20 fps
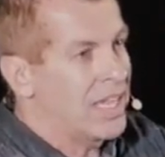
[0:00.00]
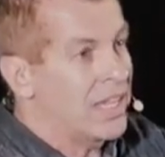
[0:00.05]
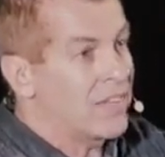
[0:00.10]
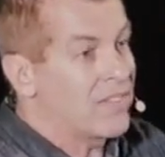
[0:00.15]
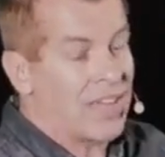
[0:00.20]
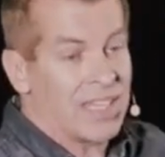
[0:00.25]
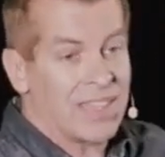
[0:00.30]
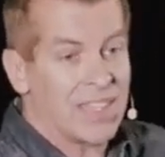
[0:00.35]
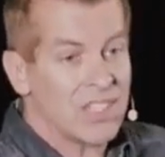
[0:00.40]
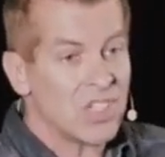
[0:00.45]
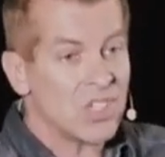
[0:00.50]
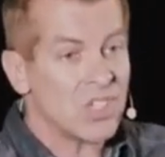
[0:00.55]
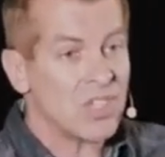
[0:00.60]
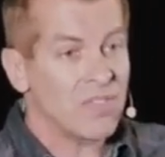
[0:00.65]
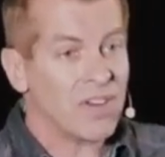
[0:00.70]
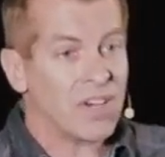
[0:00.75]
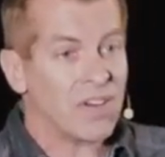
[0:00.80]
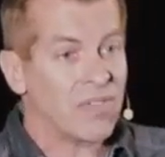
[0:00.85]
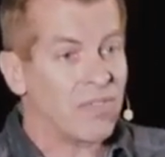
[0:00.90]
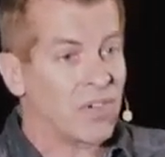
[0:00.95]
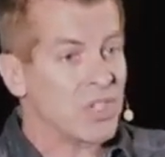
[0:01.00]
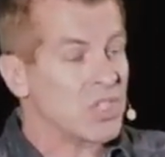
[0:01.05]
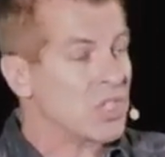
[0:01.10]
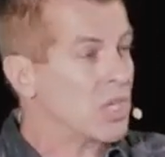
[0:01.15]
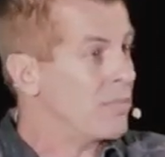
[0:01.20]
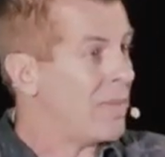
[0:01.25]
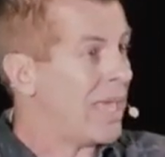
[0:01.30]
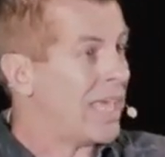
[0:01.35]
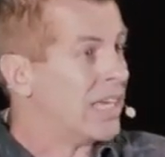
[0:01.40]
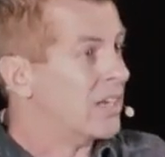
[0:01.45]
In fact, this is the very first
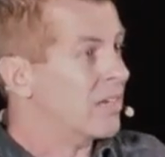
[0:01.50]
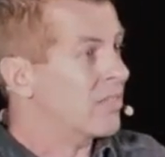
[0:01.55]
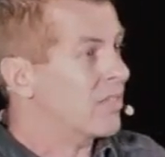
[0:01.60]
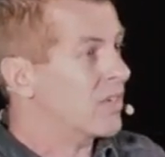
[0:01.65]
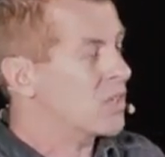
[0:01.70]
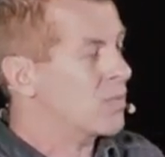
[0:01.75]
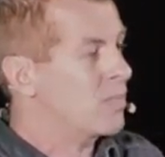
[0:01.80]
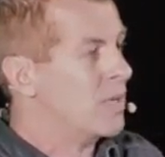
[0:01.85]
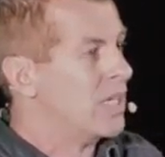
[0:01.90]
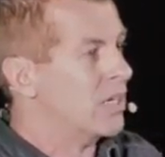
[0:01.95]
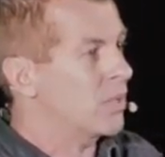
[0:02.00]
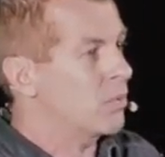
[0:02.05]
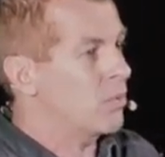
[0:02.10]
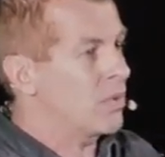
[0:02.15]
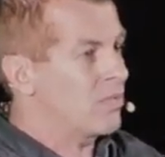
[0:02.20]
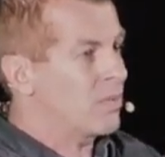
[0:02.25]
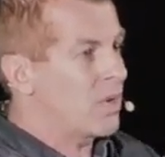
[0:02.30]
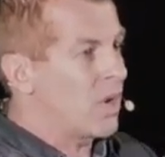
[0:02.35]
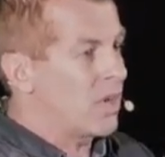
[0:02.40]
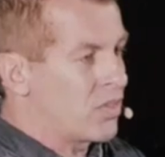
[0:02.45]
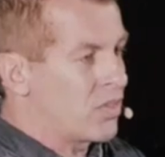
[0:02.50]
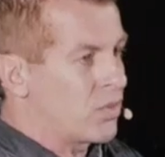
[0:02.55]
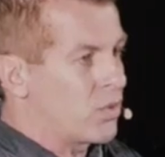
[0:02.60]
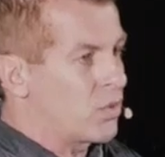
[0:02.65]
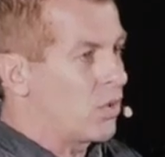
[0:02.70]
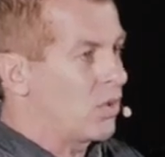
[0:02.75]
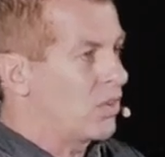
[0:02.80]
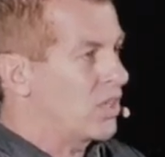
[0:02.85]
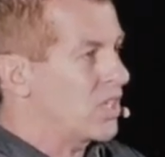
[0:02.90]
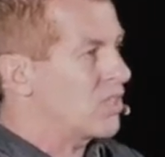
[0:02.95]
command in 1 Peter. We've
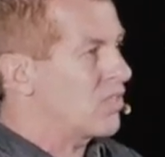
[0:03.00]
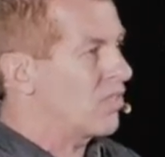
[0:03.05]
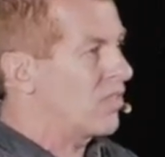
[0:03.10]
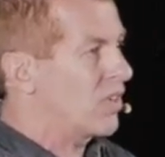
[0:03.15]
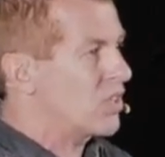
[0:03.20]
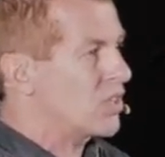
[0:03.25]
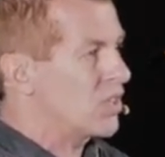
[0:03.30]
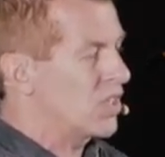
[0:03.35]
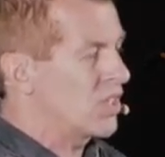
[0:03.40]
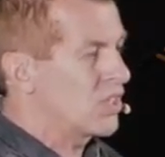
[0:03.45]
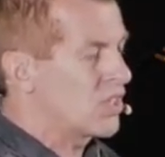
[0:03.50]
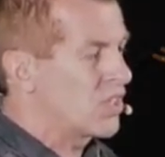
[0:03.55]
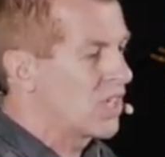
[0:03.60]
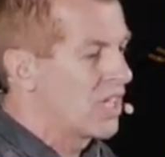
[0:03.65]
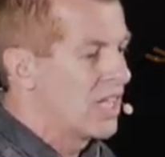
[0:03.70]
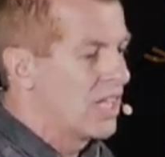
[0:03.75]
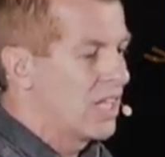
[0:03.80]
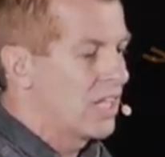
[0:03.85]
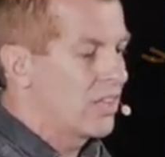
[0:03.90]
through all these verses.